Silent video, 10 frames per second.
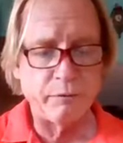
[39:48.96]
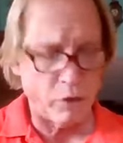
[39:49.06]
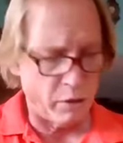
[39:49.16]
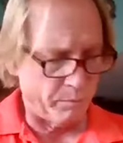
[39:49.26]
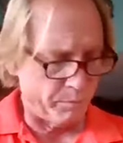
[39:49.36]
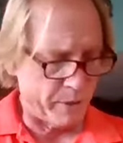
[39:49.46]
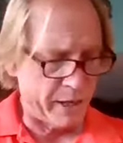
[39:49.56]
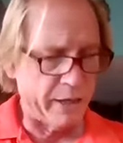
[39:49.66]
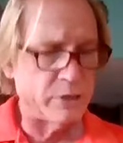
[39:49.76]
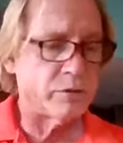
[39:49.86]
from
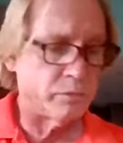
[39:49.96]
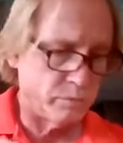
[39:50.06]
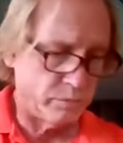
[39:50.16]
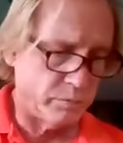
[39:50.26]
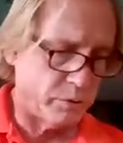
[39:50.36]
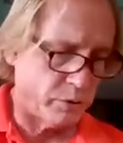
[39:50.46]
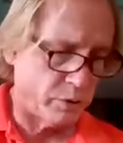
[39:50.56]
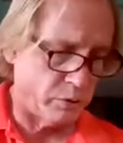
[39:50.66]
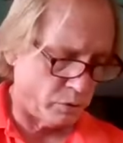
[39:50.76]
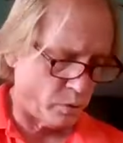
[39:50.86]
page
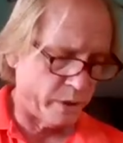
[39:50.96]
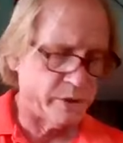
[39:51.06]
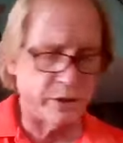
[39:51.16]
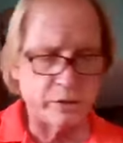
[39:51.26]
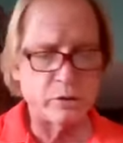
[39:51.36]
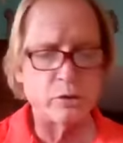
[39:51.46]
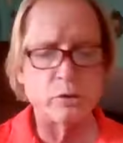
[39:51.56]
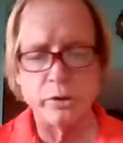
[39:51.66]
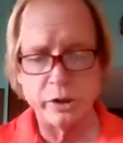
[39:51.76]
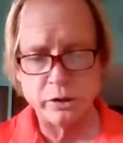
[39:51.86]
226 or
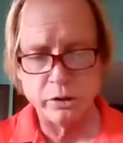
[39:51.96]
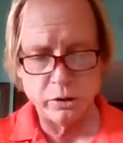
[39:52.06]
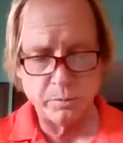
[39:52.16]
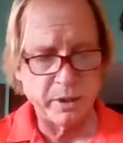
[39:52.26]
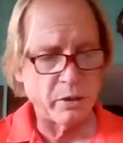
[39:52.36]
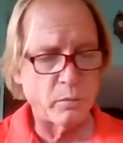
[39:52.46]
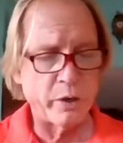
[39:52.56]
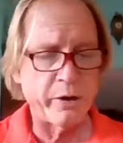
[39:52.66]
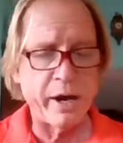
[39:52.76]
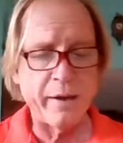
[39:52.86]
232, depending on
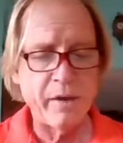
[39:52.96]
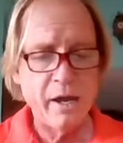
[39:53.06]
where you're at,